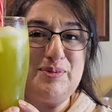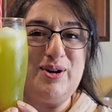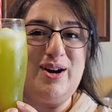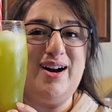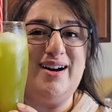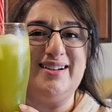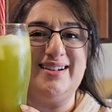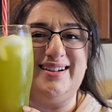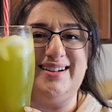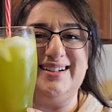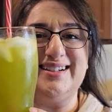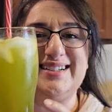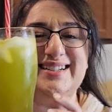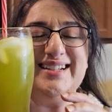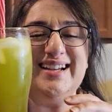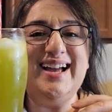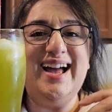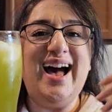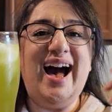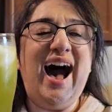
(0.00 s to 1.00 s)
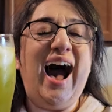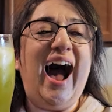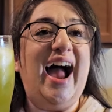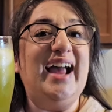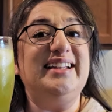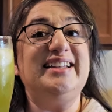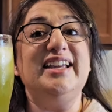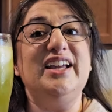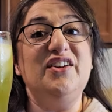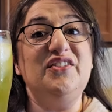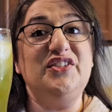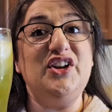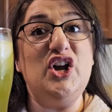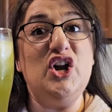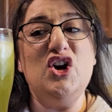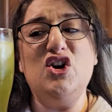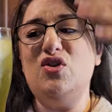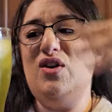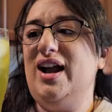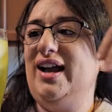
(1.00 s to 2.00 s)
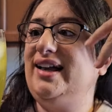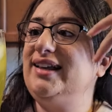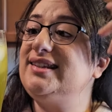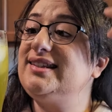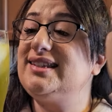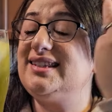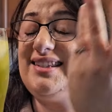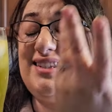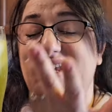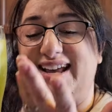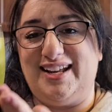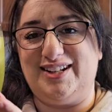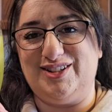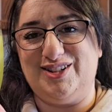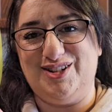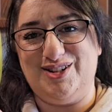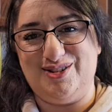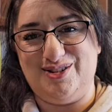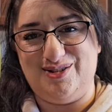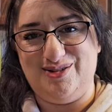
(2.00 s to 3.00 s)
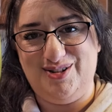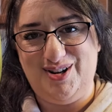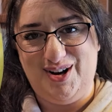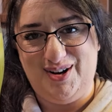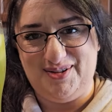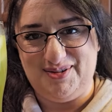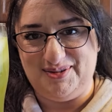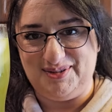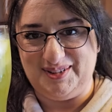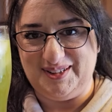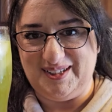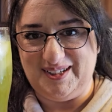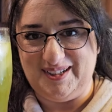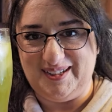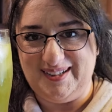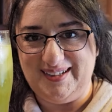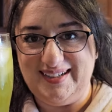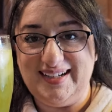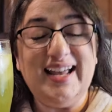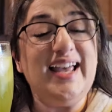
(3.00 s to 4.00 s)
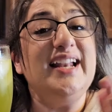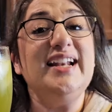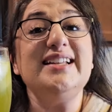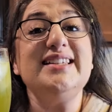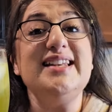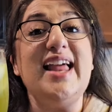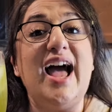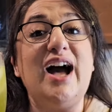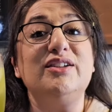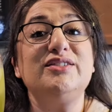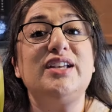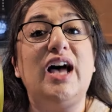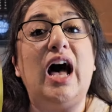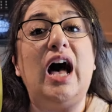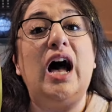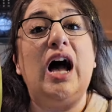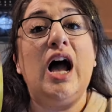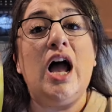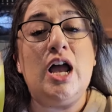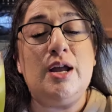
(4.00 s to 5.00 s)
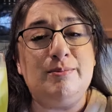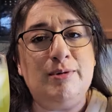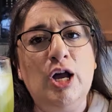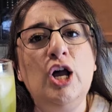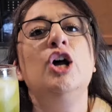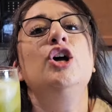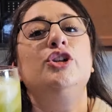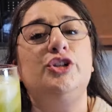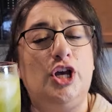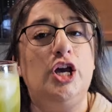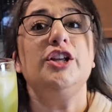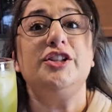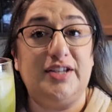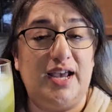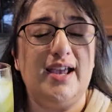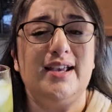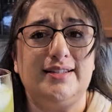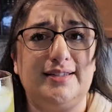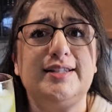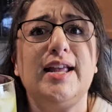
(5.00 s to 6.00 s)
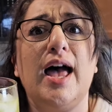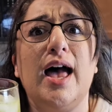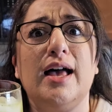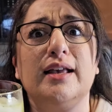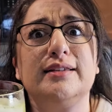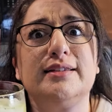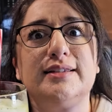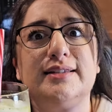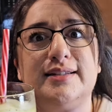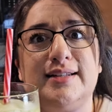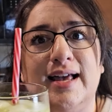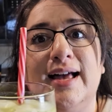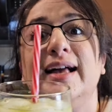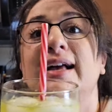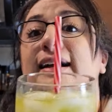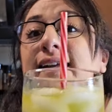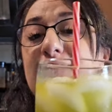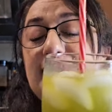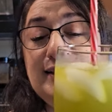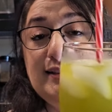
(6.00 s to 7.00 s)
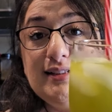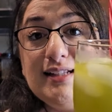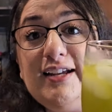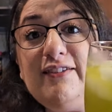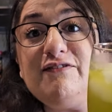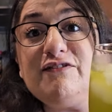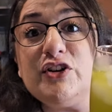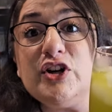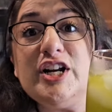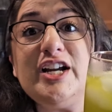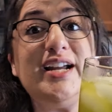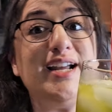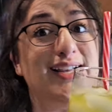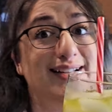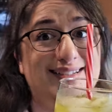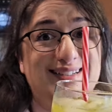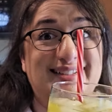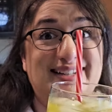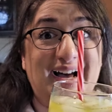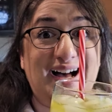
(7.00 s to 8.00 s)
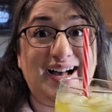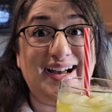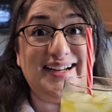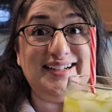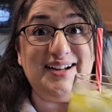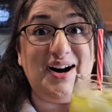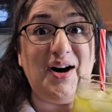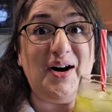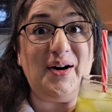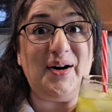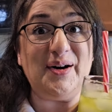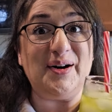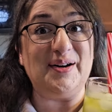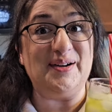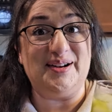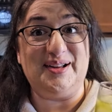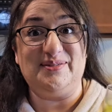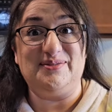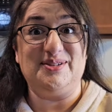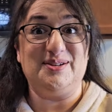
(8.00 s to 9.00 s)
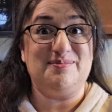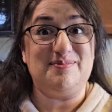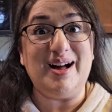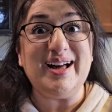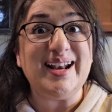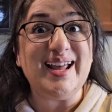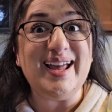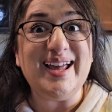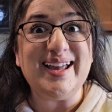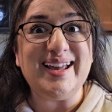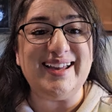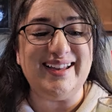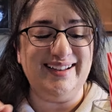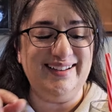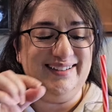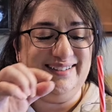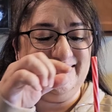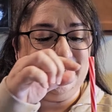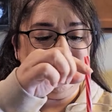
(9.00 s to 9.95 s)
product. I give you Coca-Cola. Cola. It is now time to taste test. Live free, dine hard, everybody.